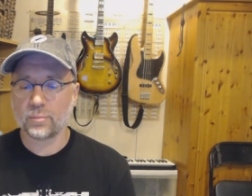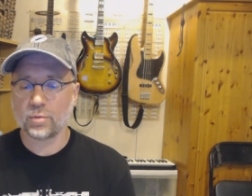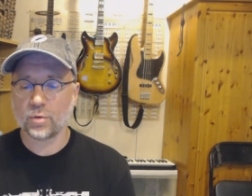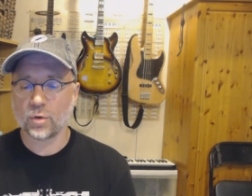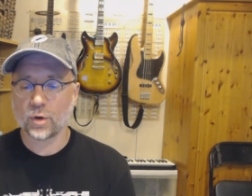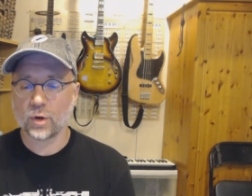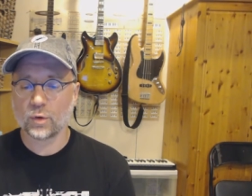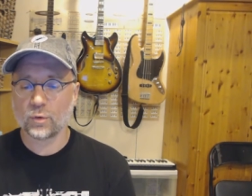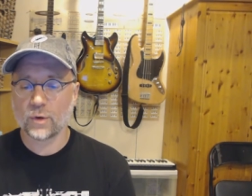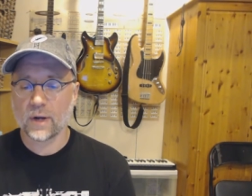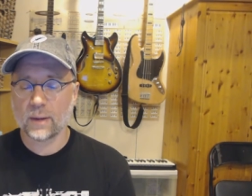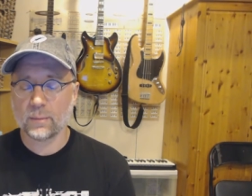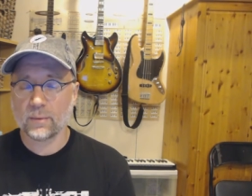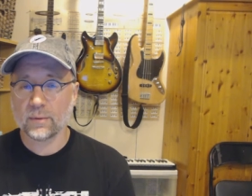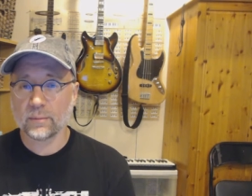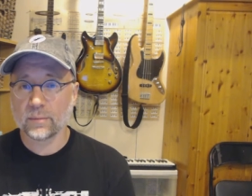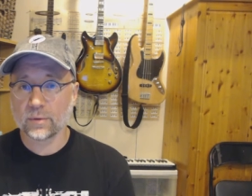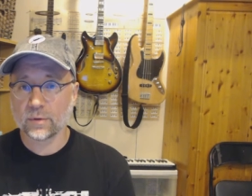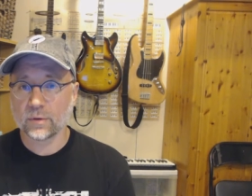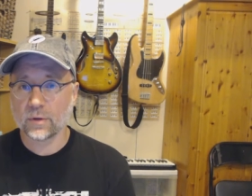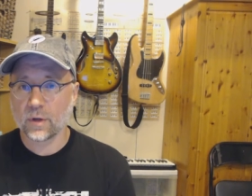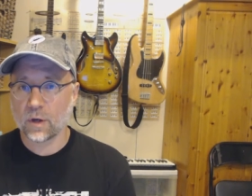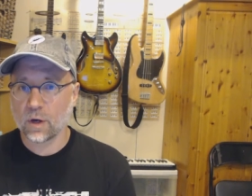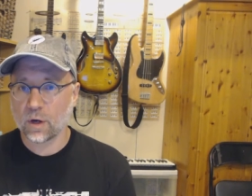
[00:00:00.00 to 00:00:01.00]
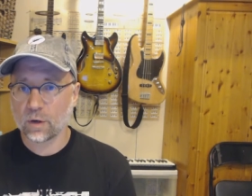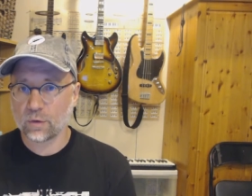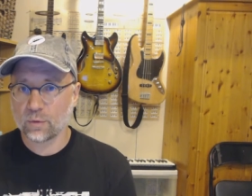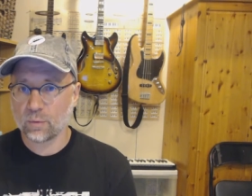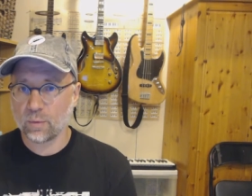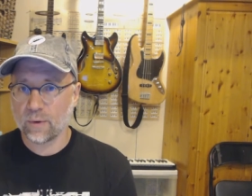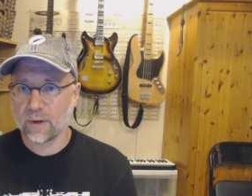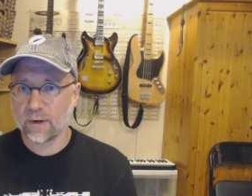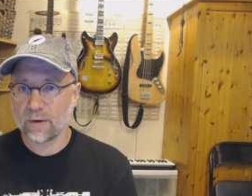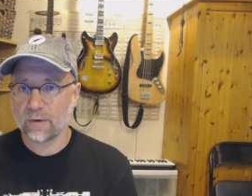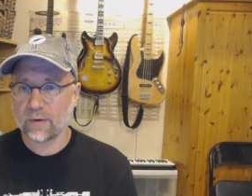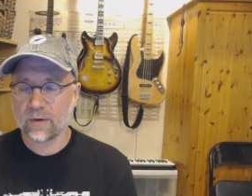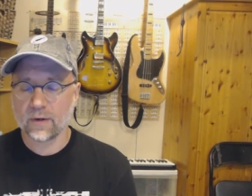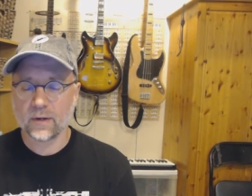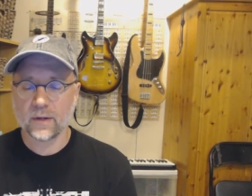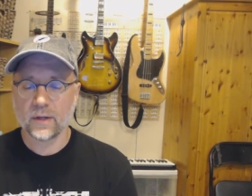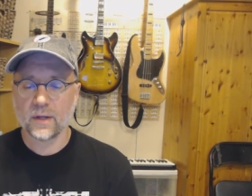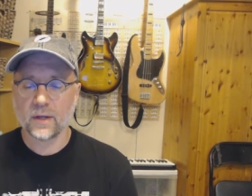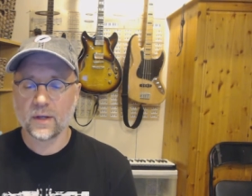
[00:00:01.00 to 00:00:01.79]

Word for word: programmable hardware